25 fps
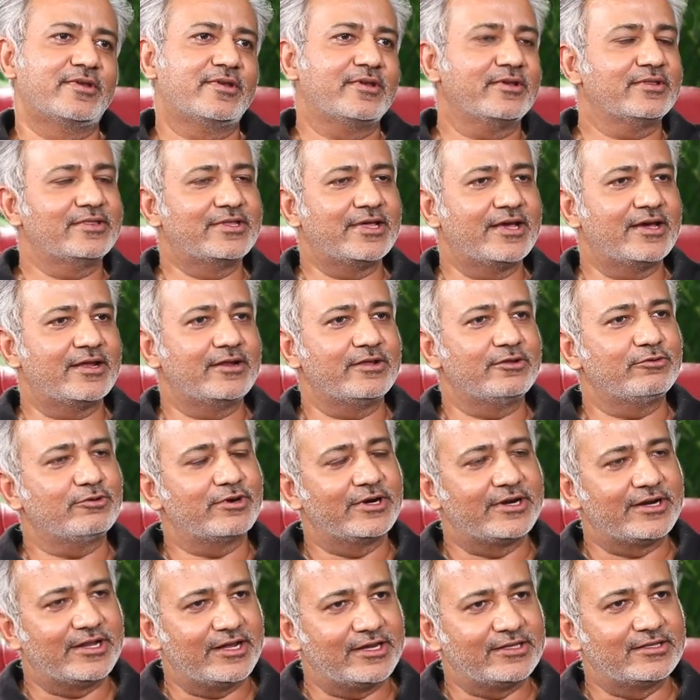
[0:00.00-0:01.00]
There you
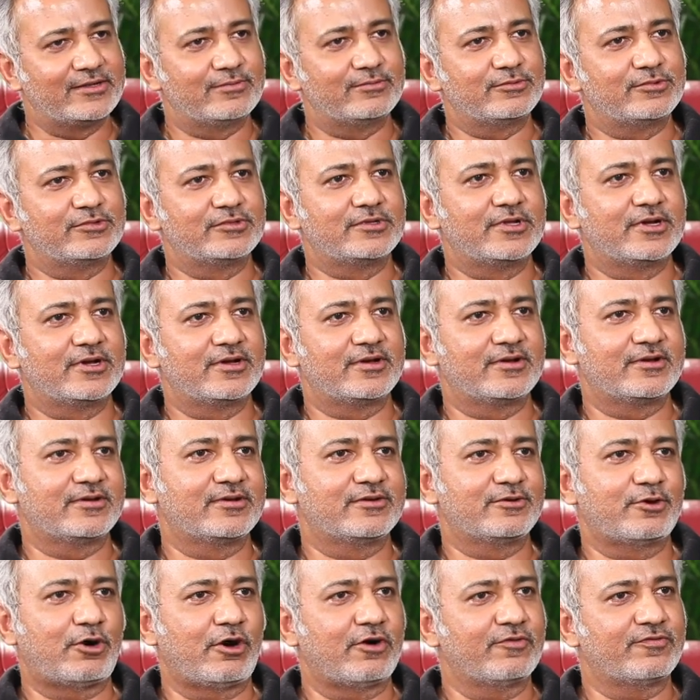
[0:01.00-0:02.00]
can take them to
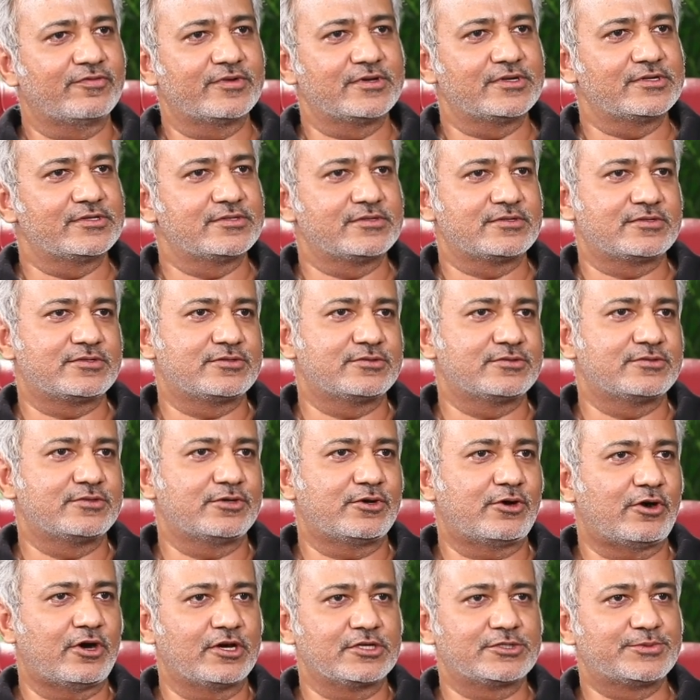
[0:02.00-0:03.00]
the office, to the
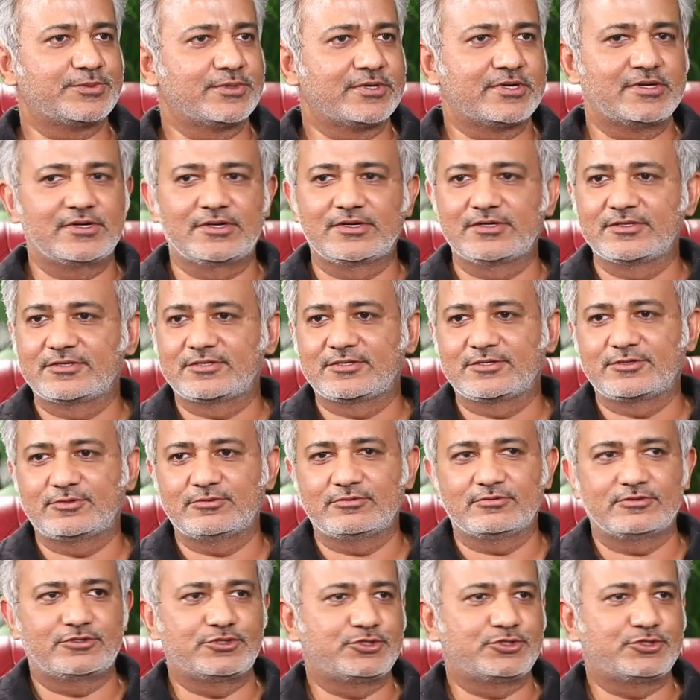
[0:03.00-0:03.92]
hospitals, to